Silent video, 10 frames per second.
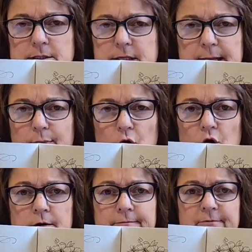city
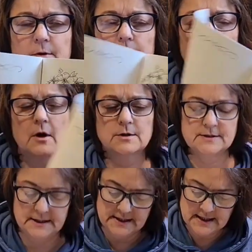bird for our
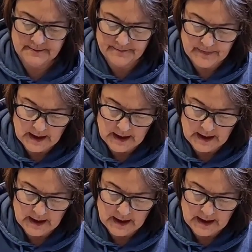city.